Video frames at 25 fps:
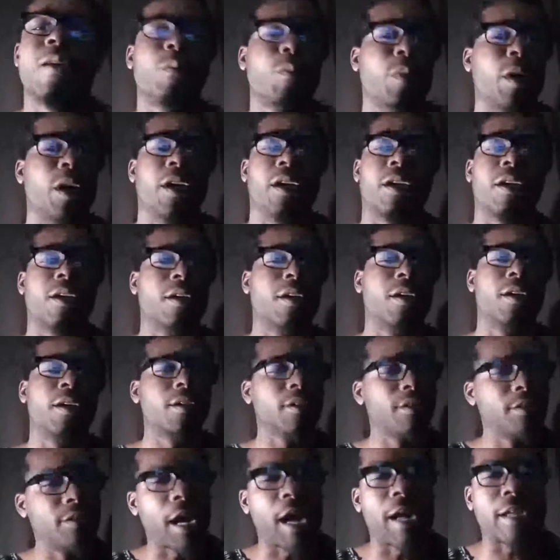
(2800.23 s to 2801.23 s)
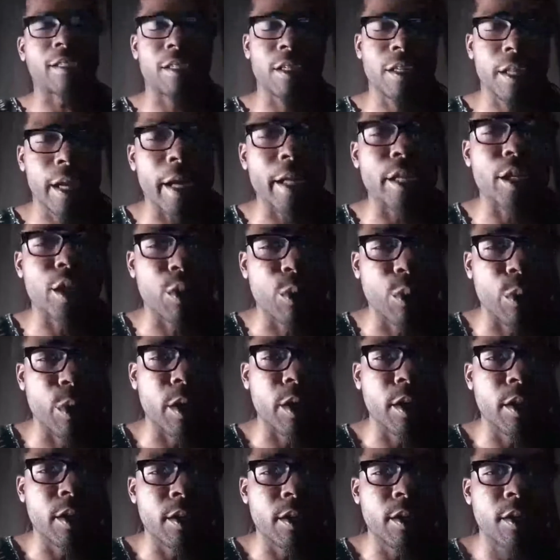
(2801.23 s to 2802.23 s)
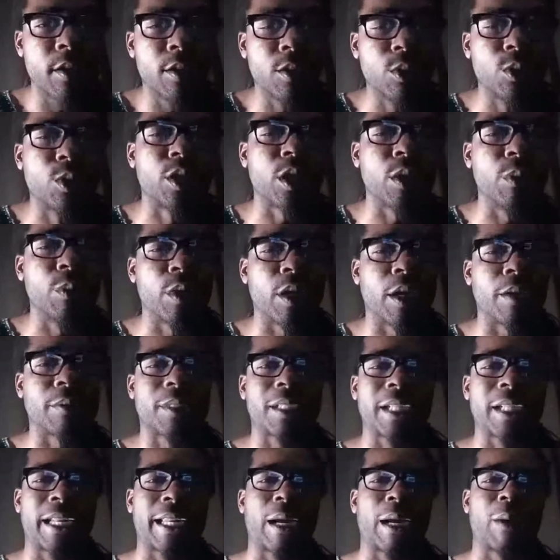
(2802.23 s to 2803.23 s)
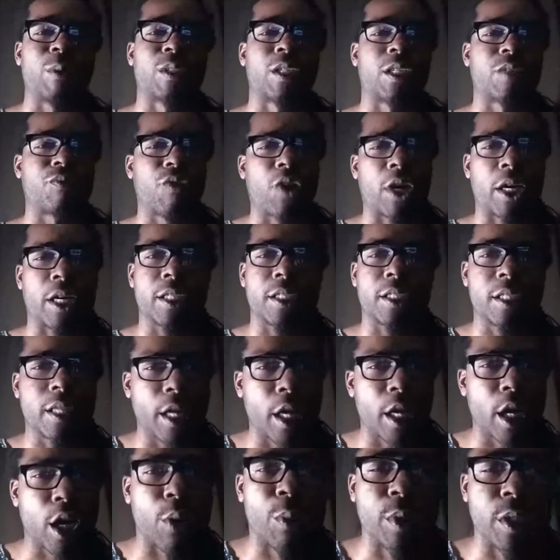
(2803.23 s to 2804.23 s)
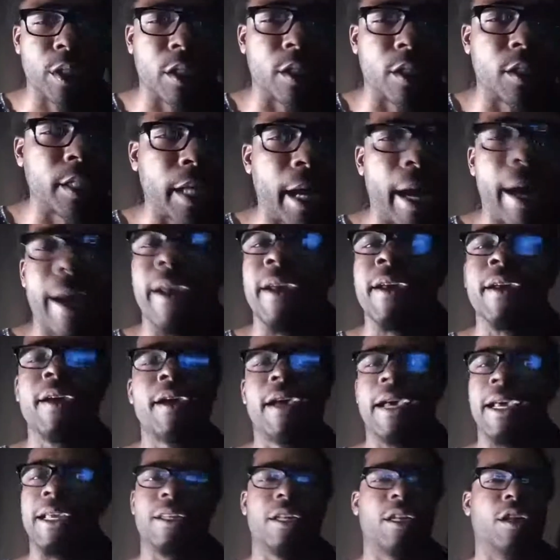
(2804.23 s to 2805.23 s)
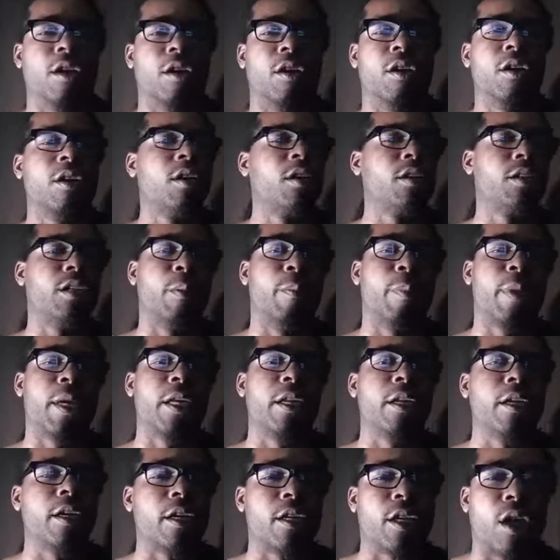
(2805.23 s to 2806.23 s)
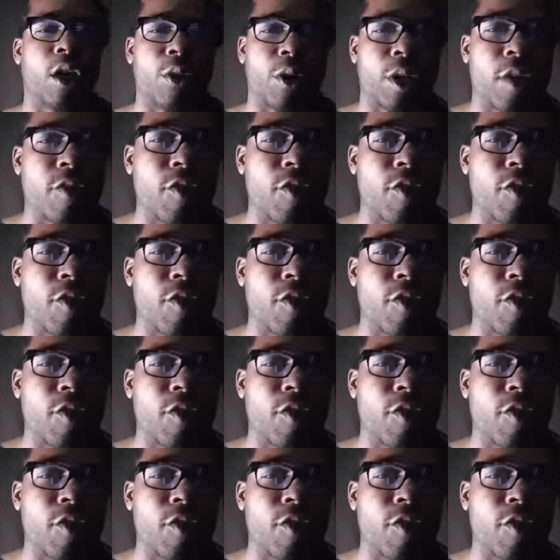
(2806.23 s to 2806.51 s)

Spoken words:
but not to that degree. You see what I'm saying? That was a fucking terrorist attack. And look, the media don't